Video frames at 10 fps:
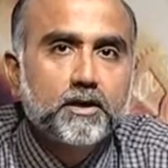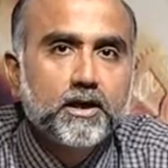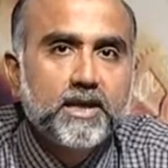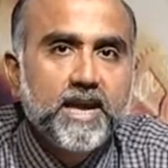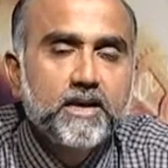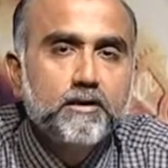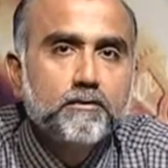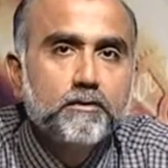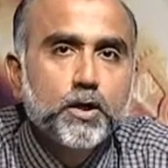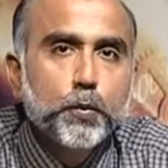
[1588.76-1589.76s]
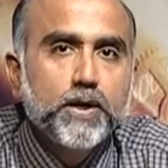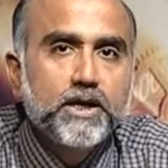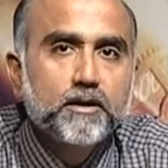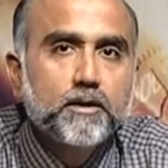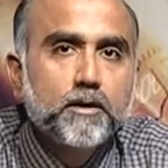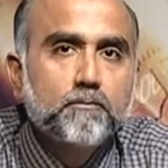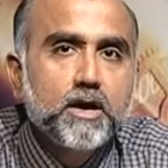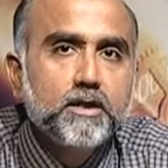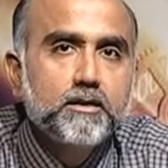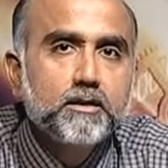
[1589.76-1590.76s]
A day, a week, a
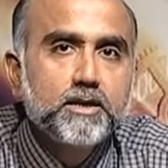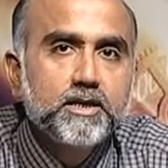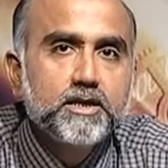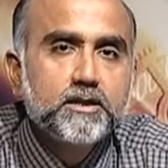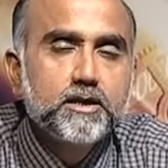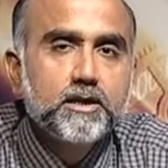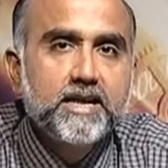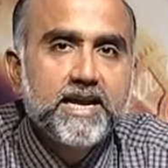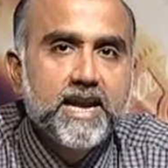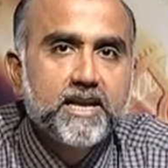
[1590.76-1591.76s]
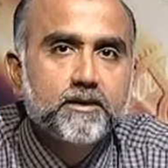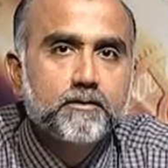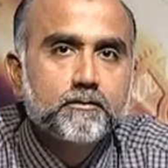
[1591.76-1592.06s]
month, a year, a decade?